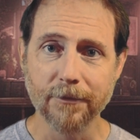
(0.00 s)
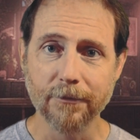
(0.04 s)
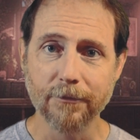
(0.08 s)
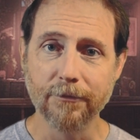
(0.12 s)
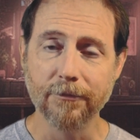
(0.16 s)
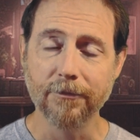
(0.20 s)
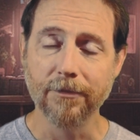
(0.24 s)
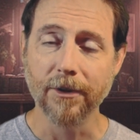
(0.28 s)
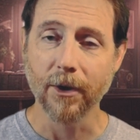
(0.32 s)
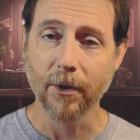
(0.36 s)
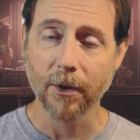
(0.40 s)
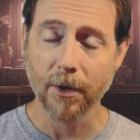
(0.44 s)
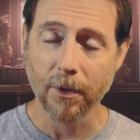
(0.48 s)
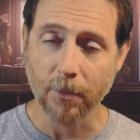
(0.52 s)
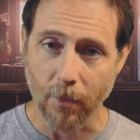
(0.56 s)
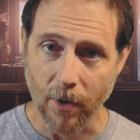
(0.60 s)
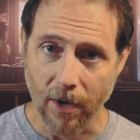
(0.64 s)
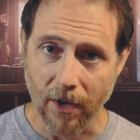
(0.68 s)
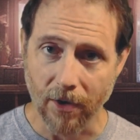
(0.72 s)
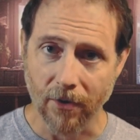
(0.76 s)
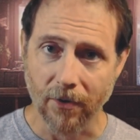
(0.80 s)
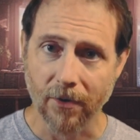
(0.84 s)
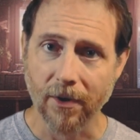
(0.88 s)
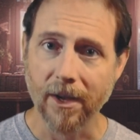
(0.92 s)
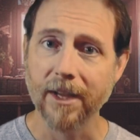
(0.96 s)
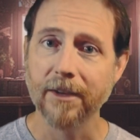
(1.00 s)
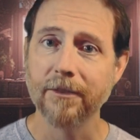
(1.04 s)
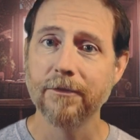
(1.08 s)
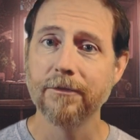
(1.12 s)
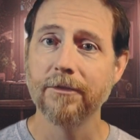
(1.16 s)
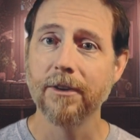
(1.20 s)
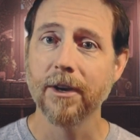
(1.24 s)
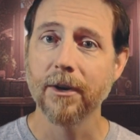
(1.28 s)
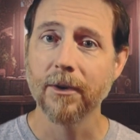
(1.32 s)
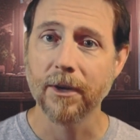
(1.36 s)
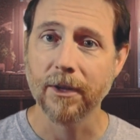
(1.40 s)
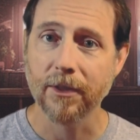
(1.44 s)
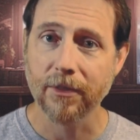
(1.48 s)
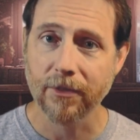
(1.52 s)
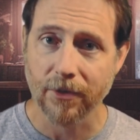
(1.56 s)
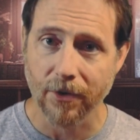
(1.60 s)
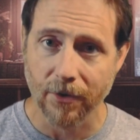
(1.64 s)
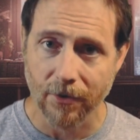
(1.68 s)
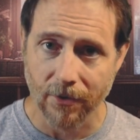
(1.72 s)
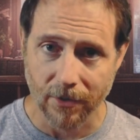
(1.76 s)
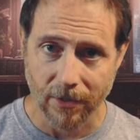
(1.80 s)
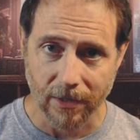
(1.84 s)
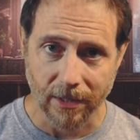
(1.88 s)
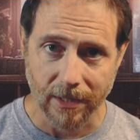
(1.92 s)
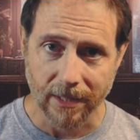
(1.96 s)
very well and very
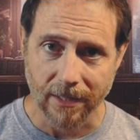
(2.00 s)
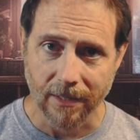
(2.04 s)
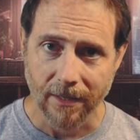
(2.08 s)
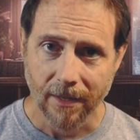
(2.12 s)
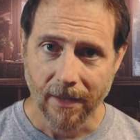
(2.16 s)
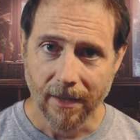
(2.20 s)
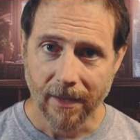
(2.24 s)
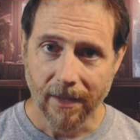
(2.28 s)
thoroughly.